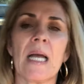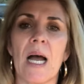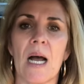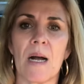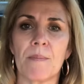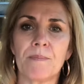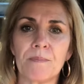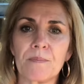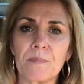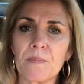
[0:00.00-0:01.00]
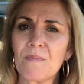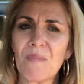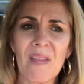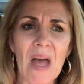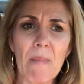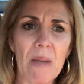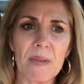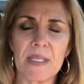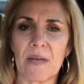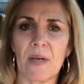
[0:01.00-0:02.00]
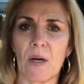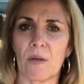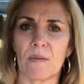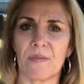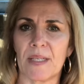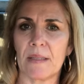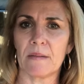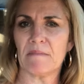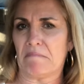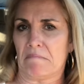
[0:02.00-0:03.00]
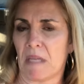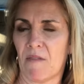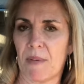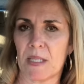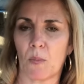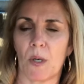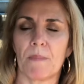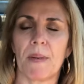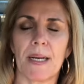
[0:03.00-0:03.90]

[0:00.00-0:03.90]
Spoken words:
That might be 700 feet of baseboard.